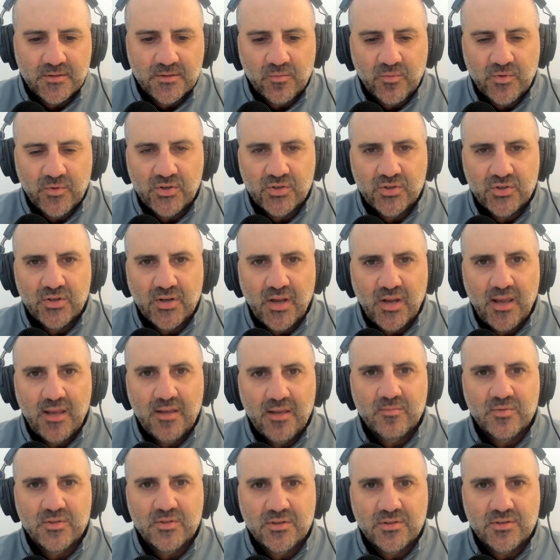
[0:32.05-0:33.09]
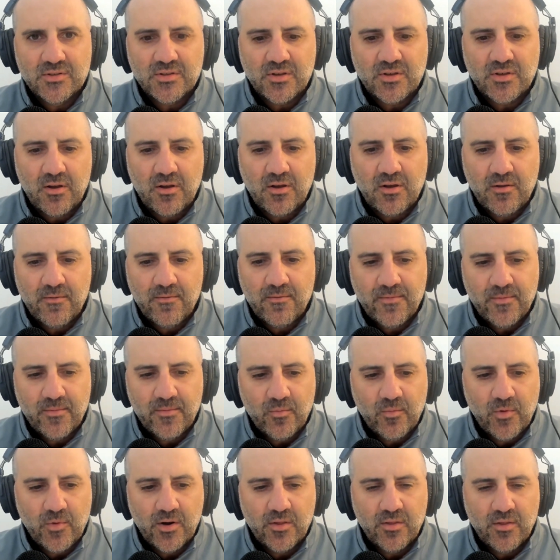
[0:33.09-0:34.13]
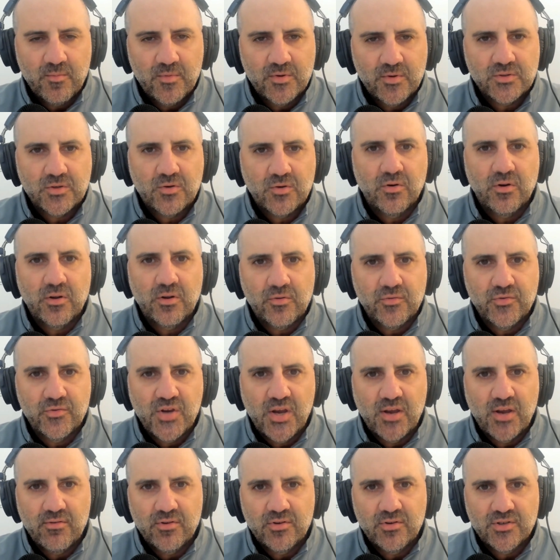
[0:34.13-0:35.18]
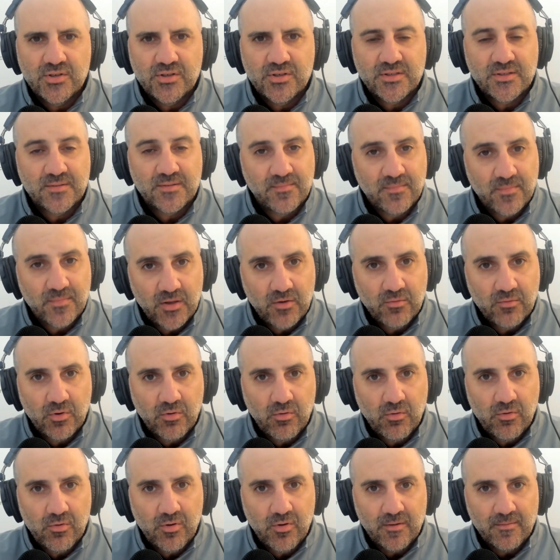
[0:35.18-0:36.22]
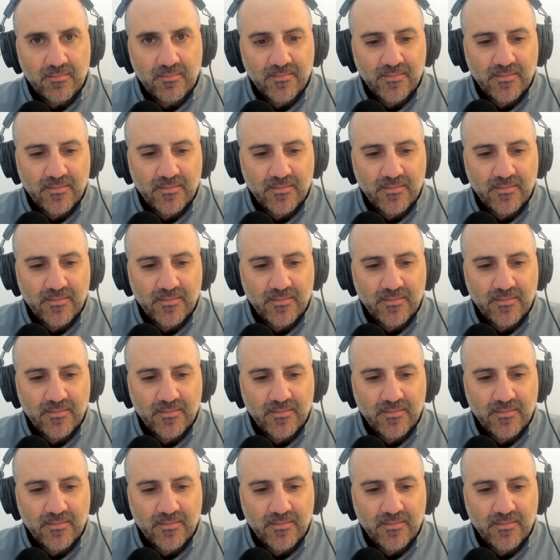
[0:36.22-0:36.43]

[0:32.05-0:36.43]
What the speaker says: which aims to solve one of the most critical challenges in recruiting.